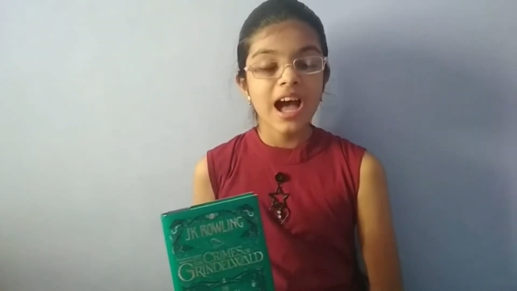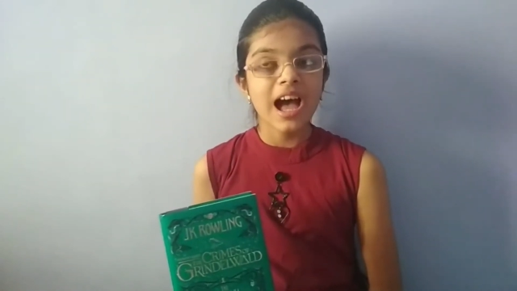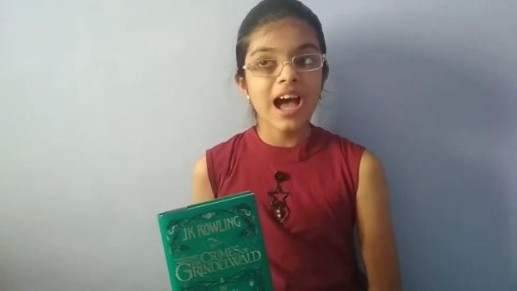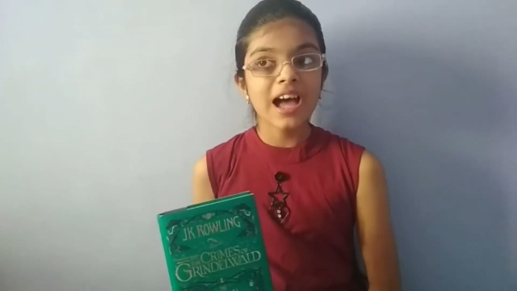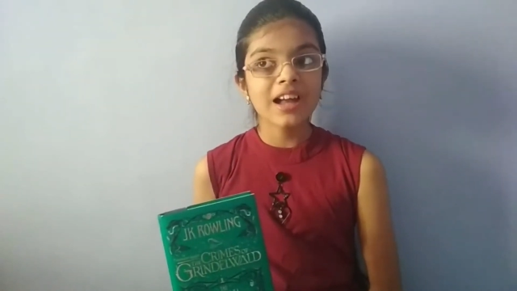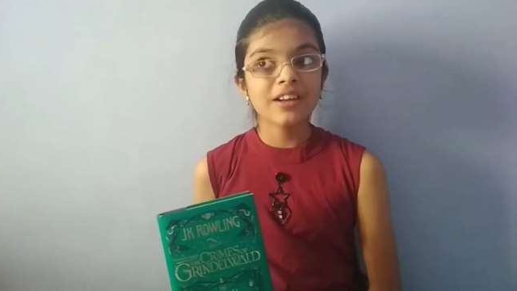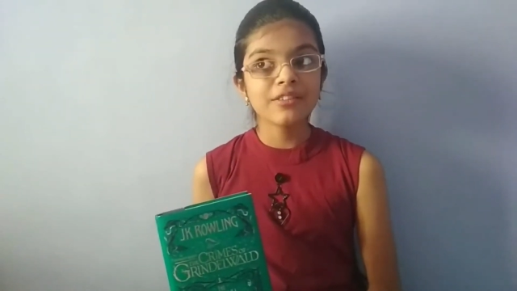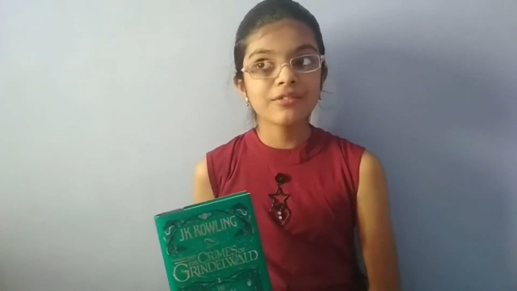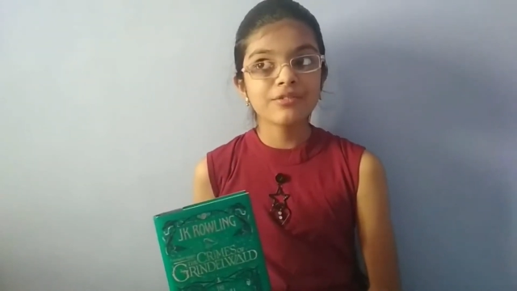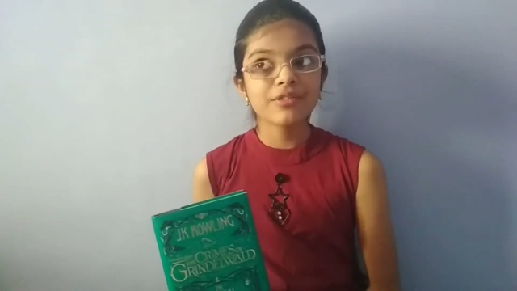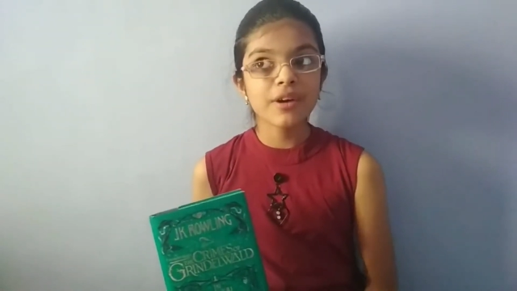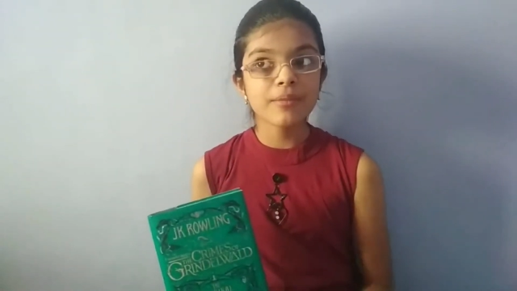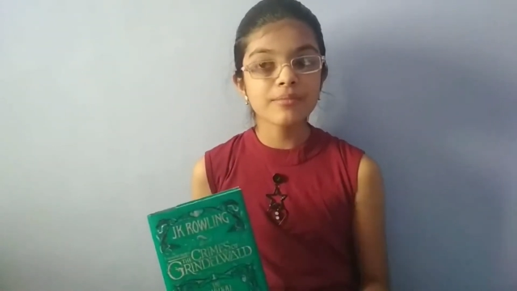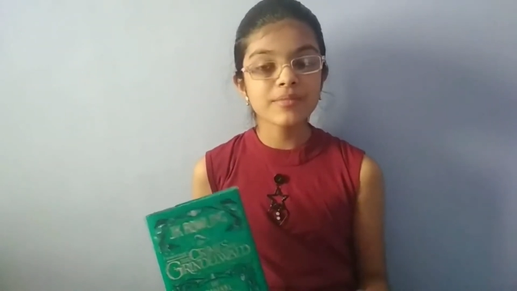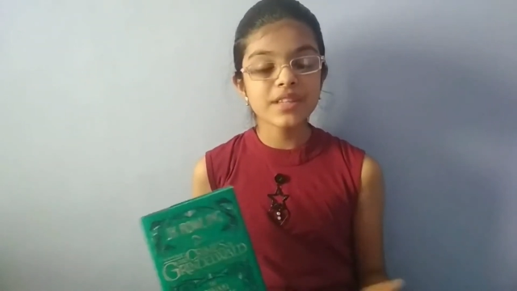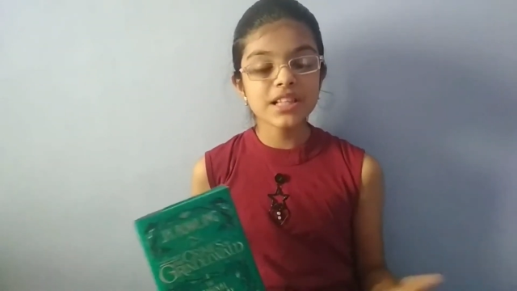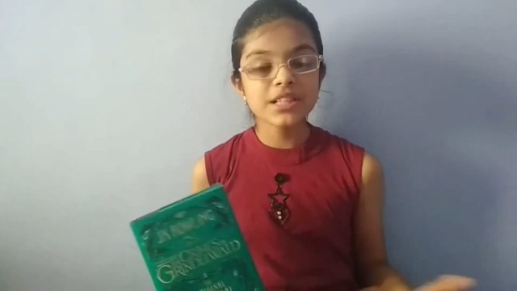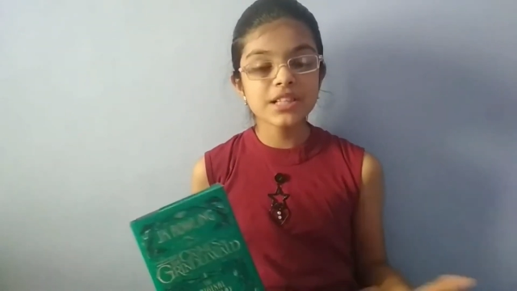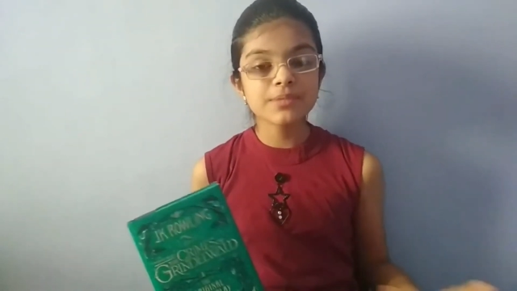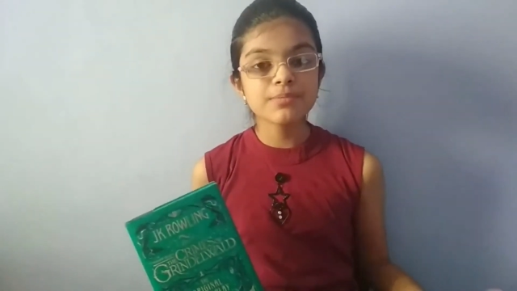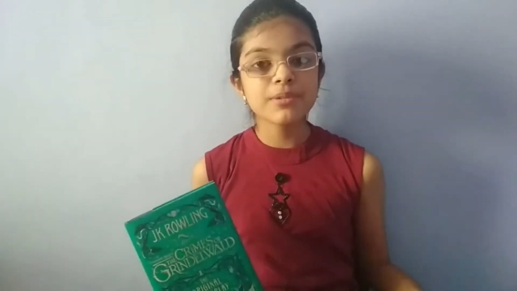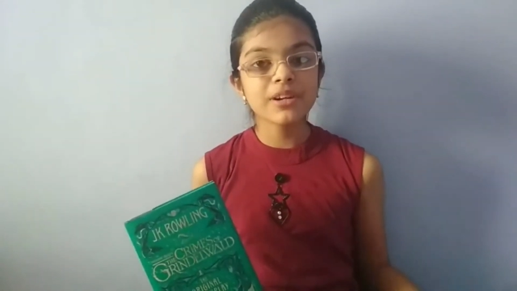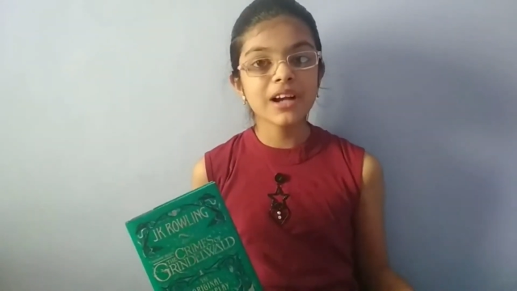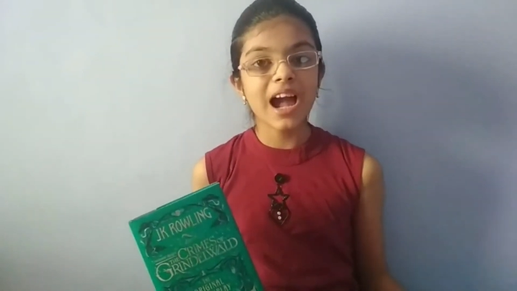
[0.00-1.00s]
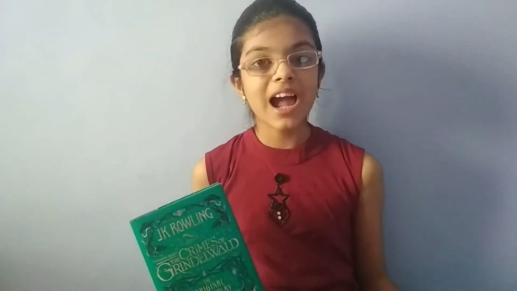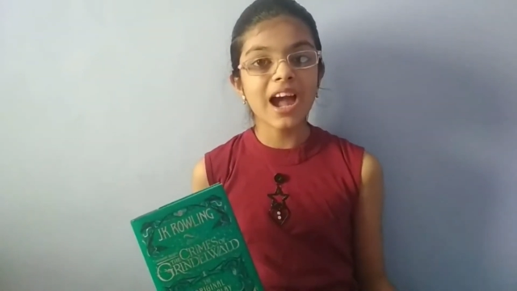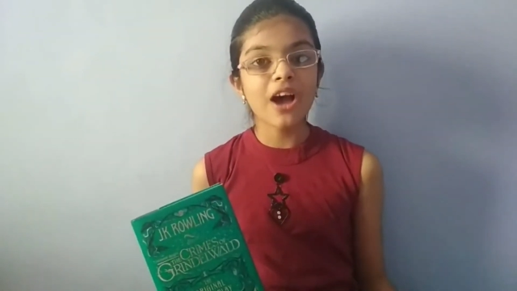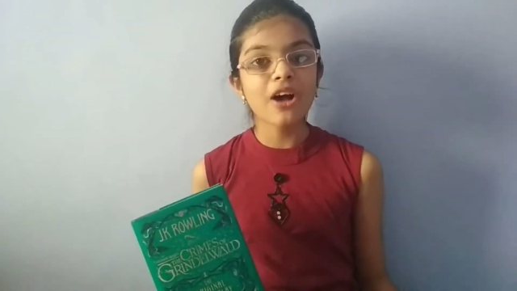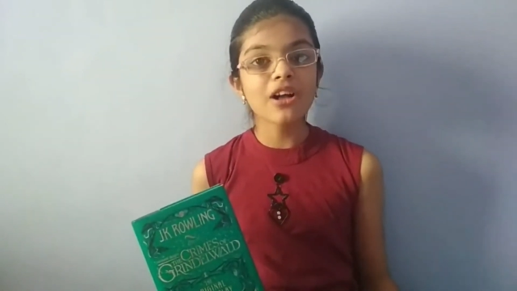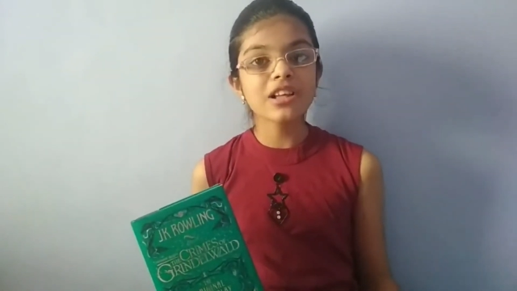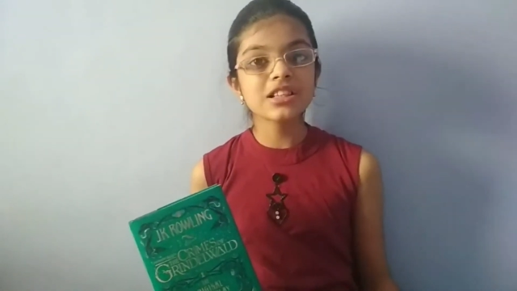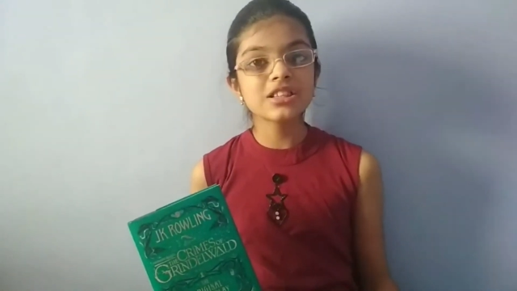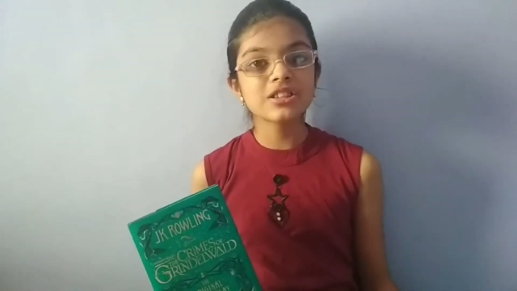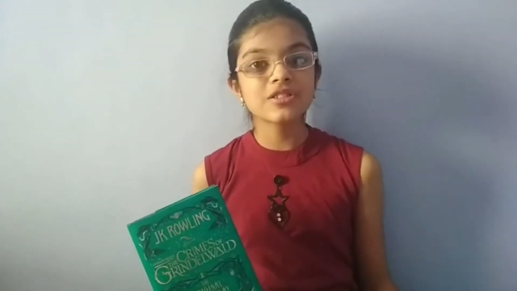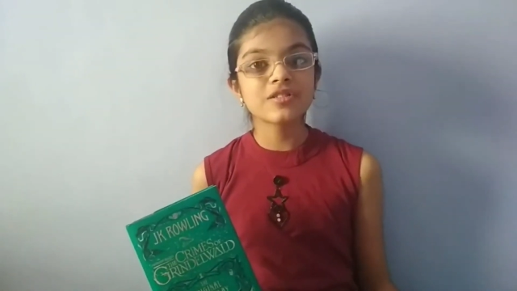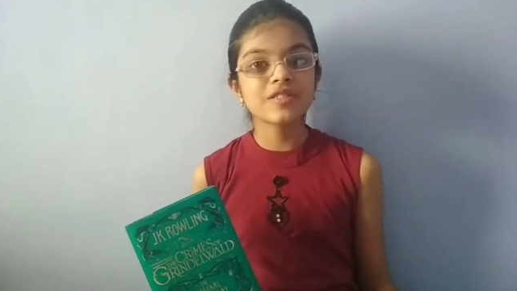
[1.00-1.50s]
And from this book, I
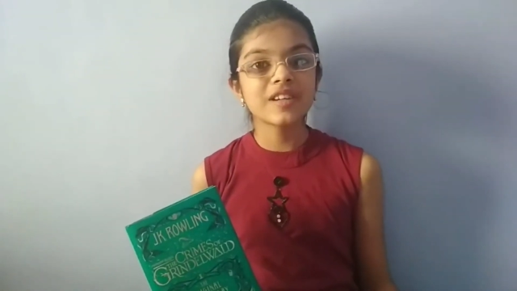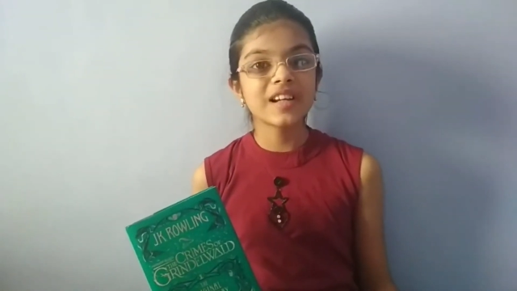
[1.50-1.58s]
also